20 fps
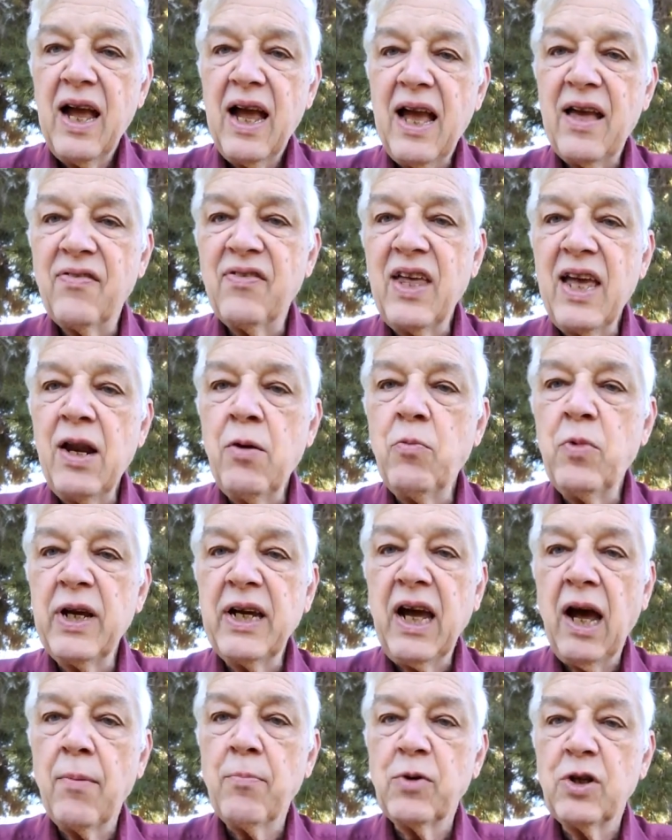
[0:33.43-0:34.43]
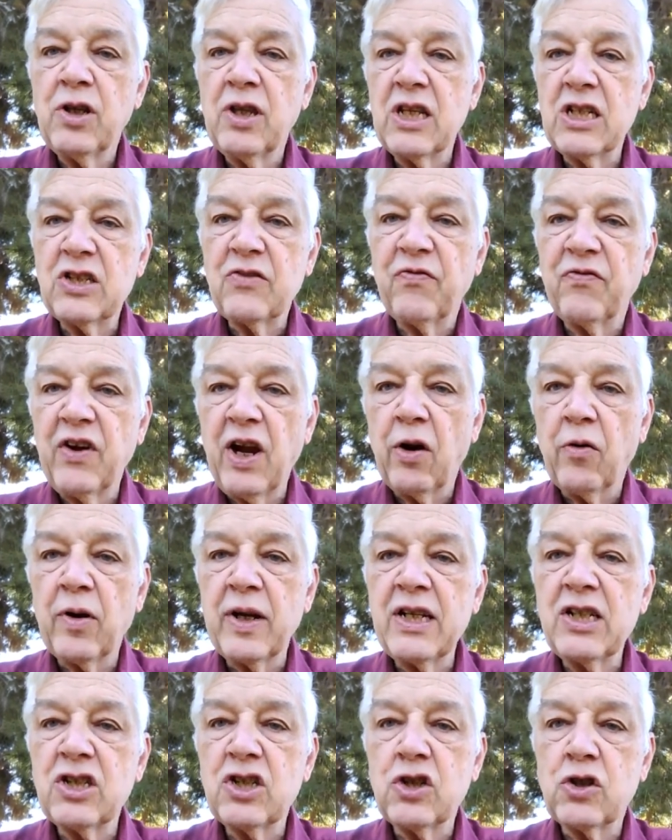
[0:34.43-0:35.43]
And then we come to this
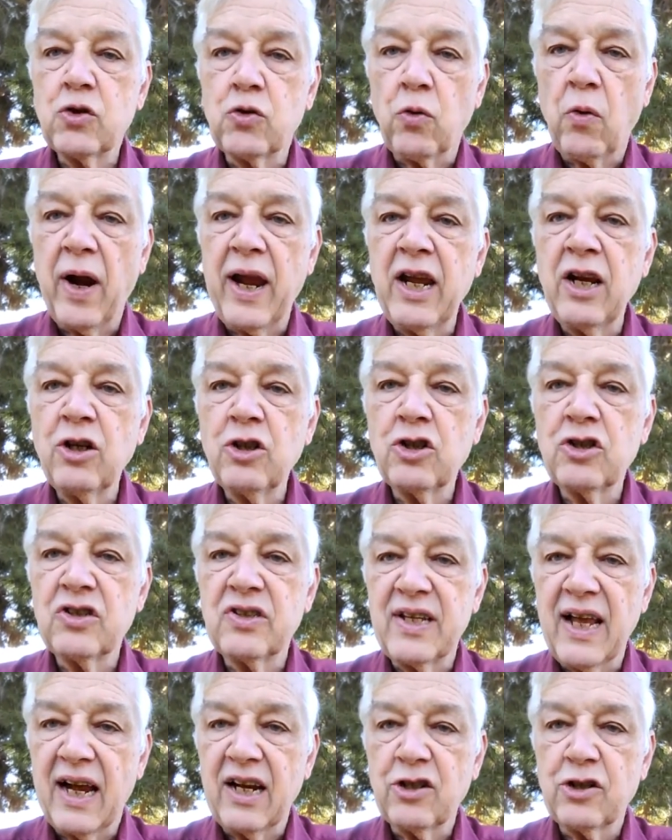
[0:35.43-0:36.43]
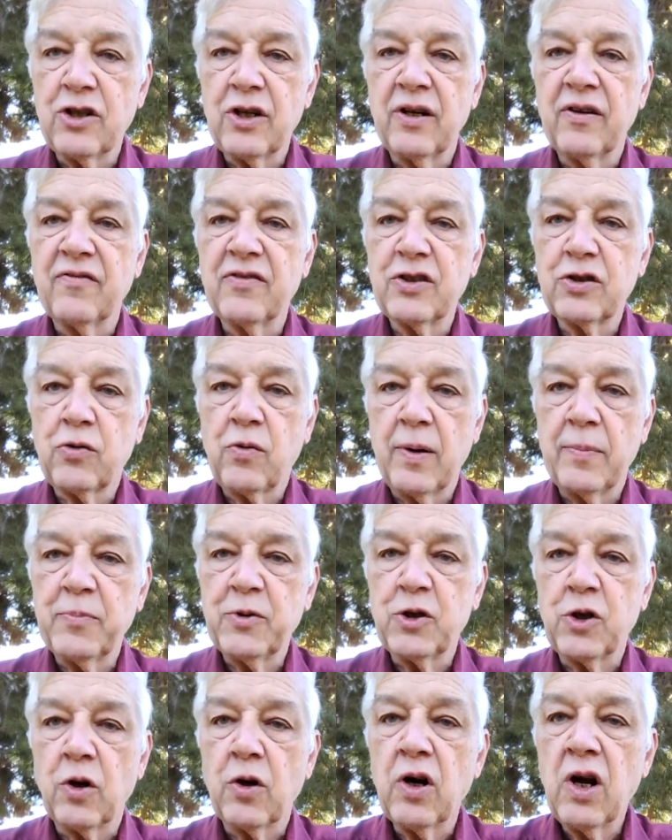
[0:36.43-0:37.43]
very strange section of
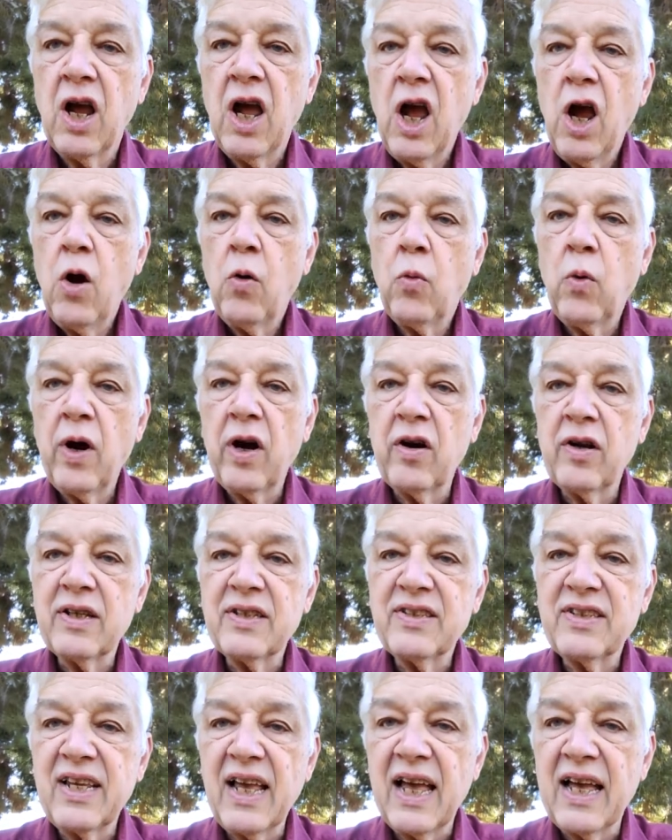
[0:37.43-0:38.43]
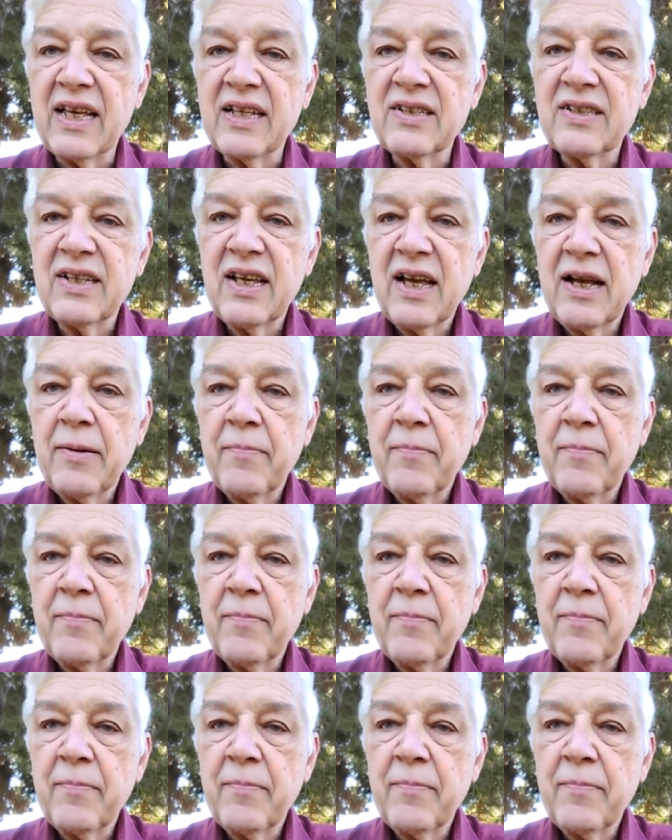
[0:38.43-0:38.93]
scripture where it says,